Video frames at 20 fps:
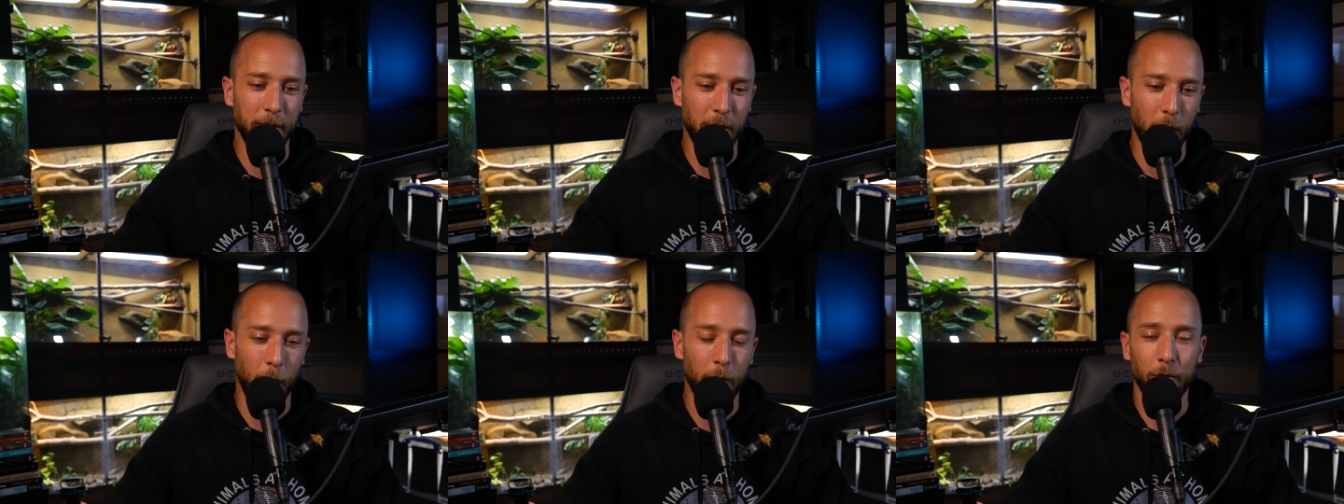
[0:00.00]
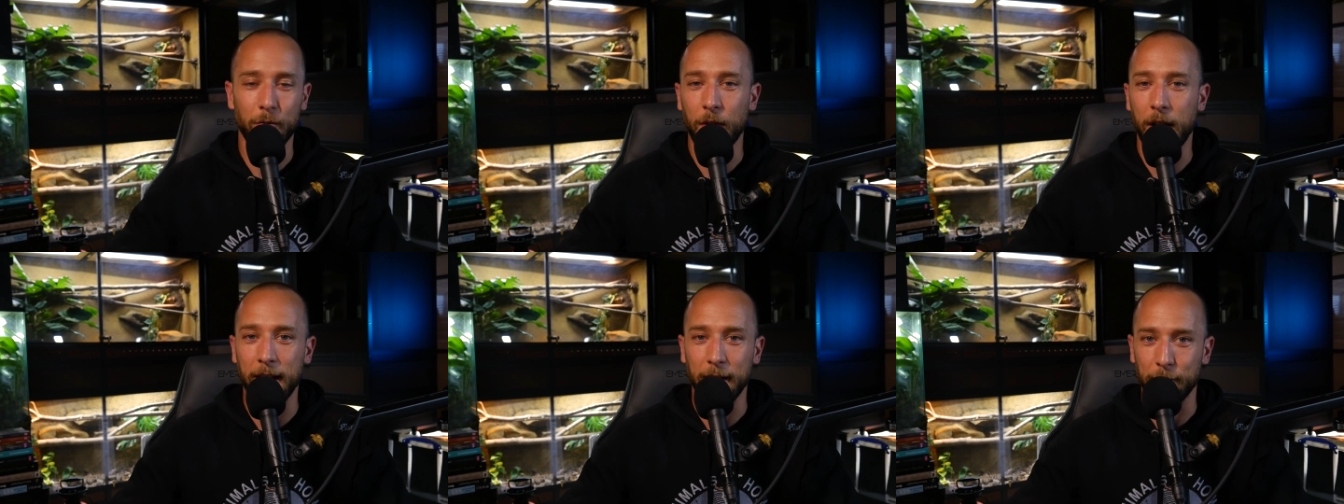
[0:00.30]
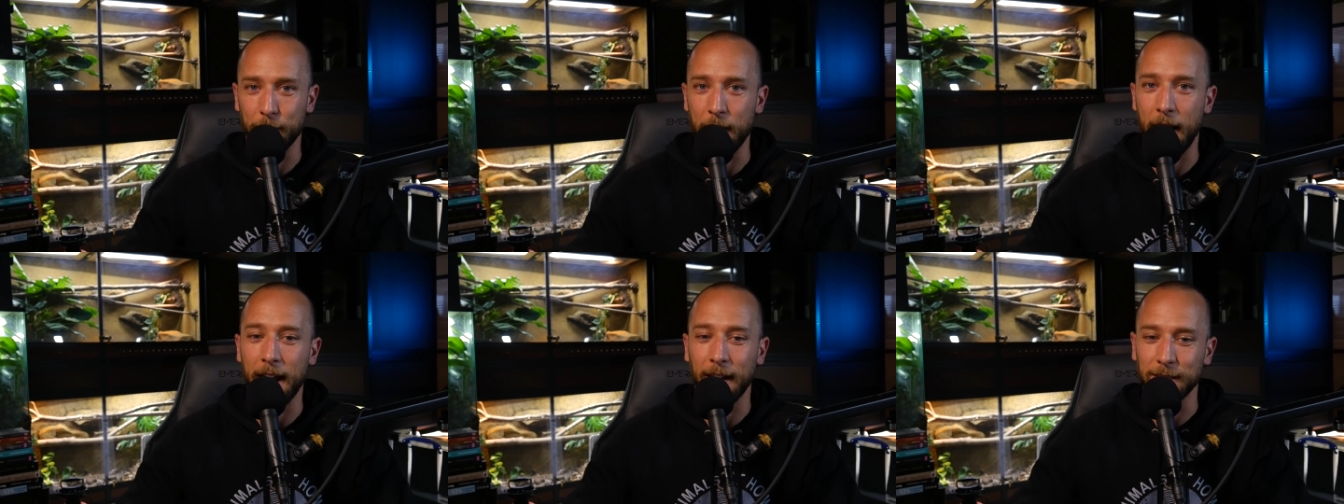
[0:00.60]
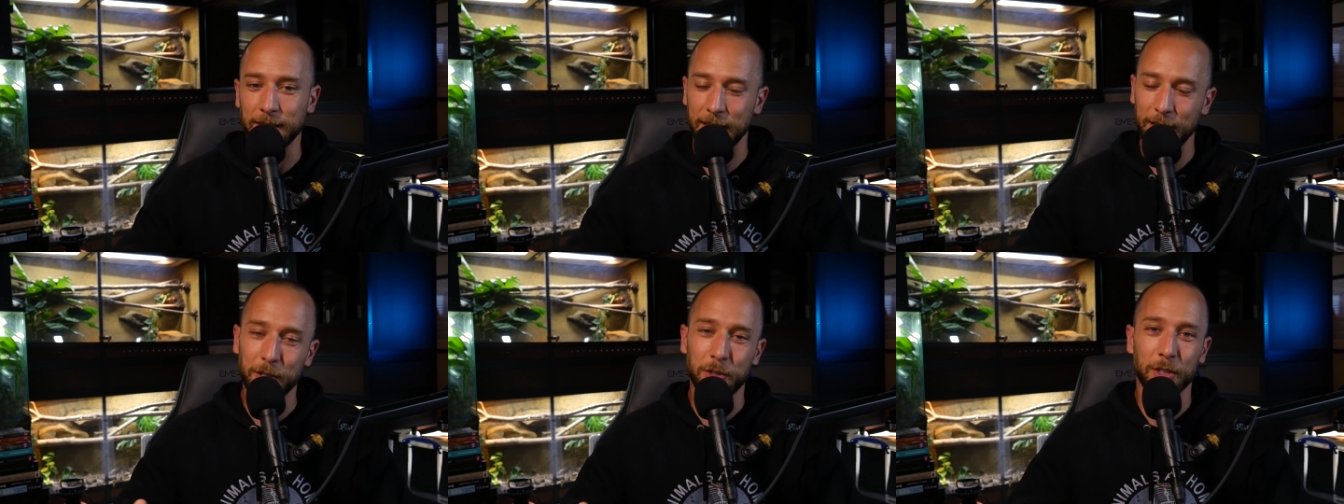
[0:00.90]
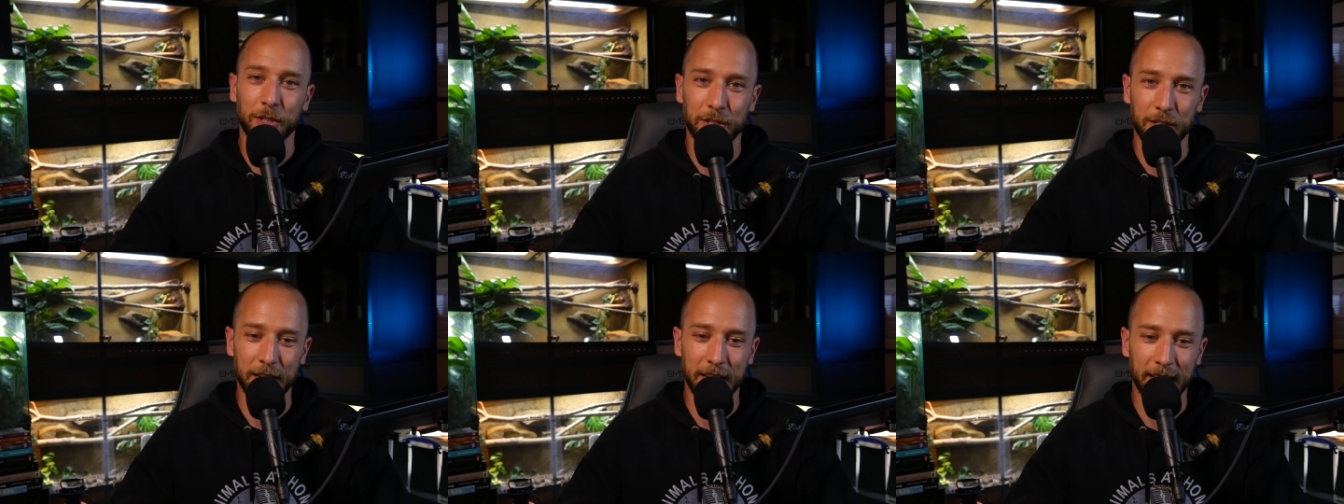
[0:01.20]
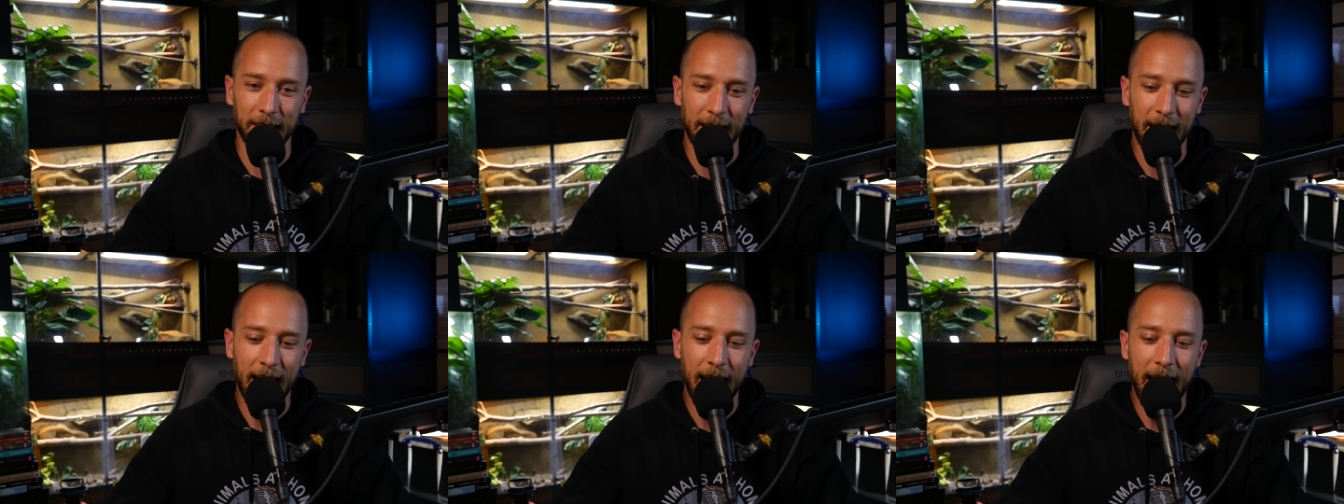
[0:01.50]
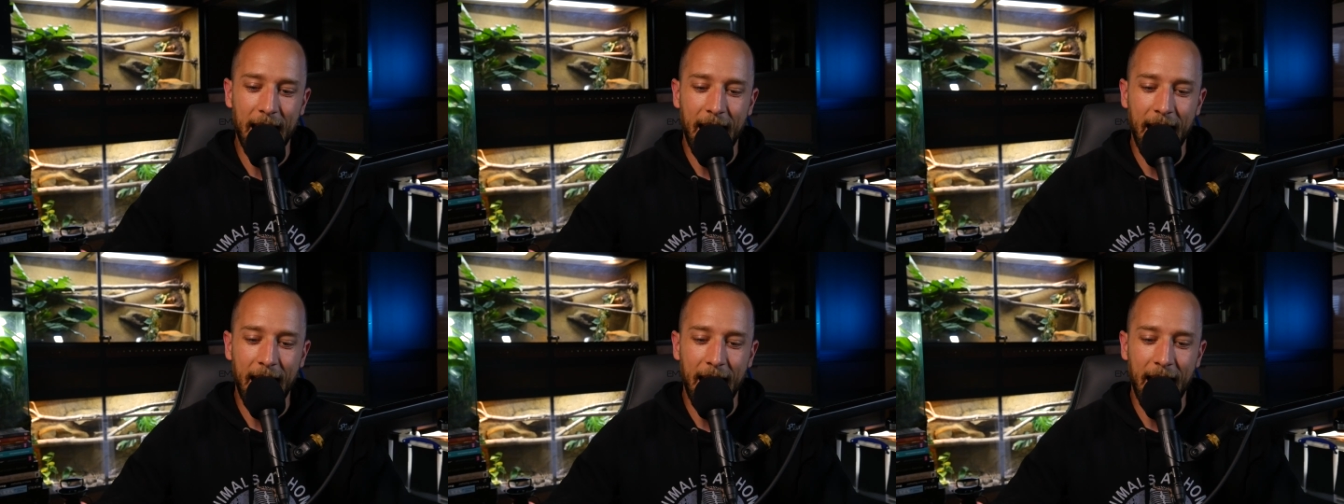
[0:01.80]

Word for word: don't find facts interesting.